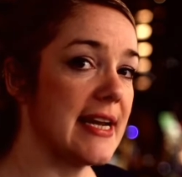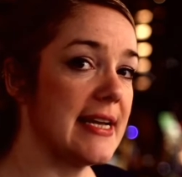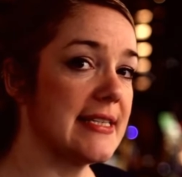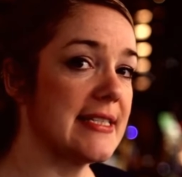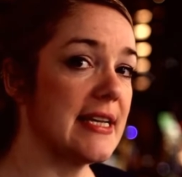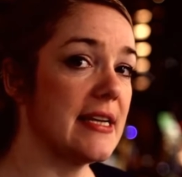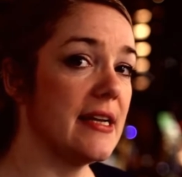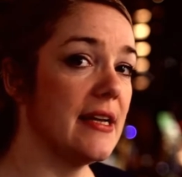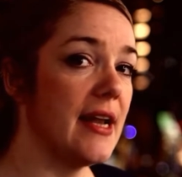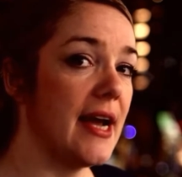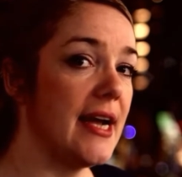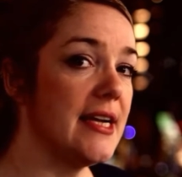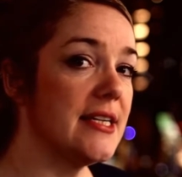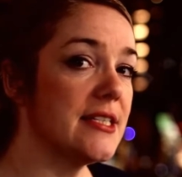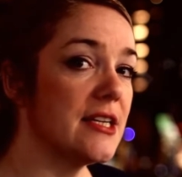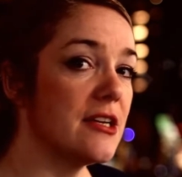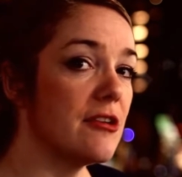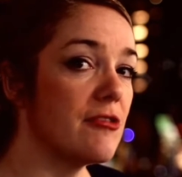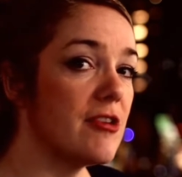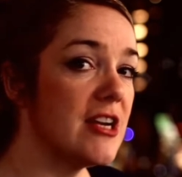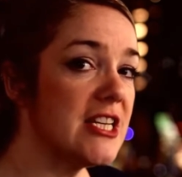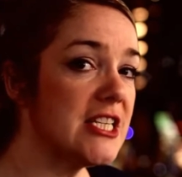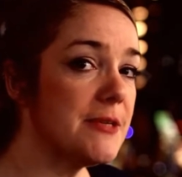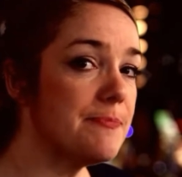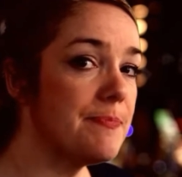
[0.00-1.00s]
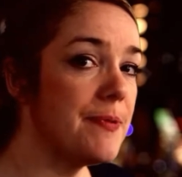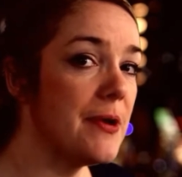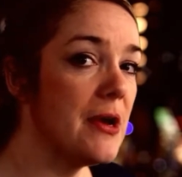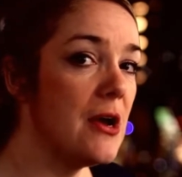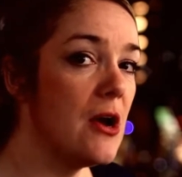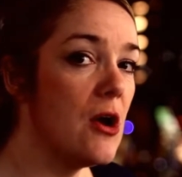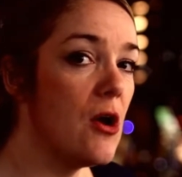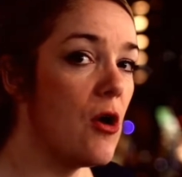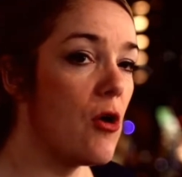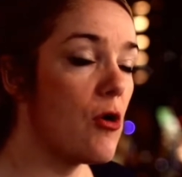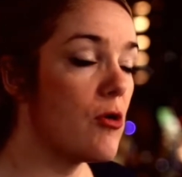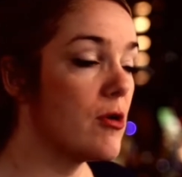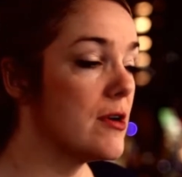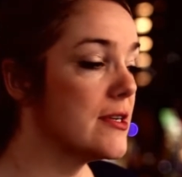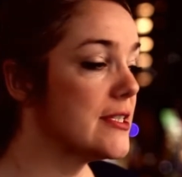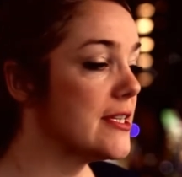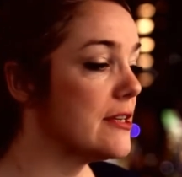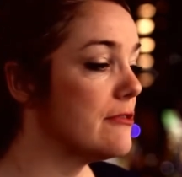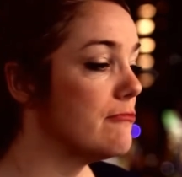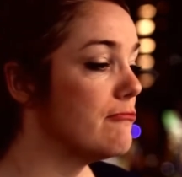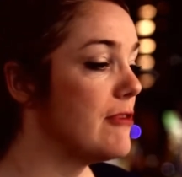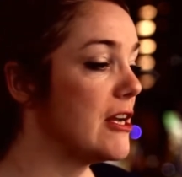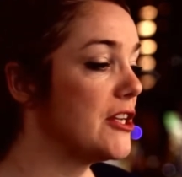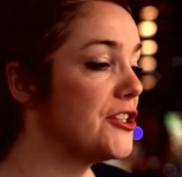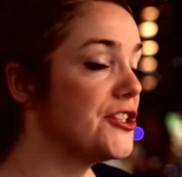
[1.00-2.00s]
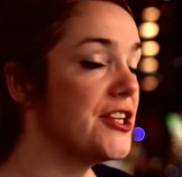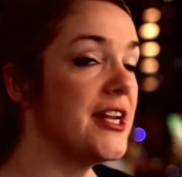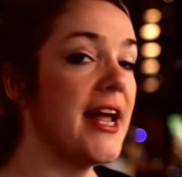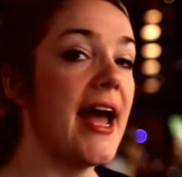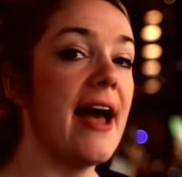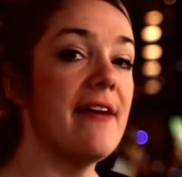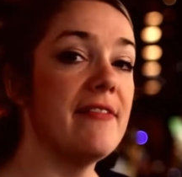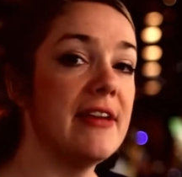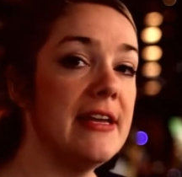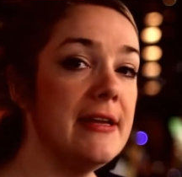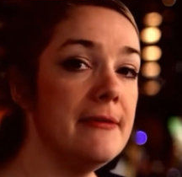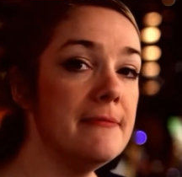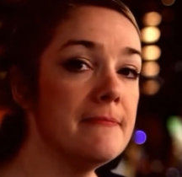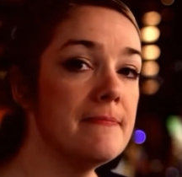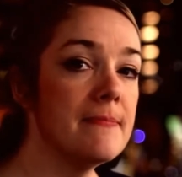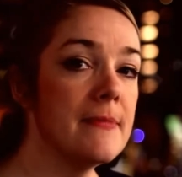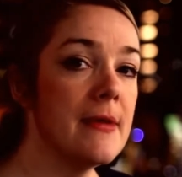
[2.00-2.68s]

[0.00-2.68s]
Is it light and crisp, or is it rich and heavy?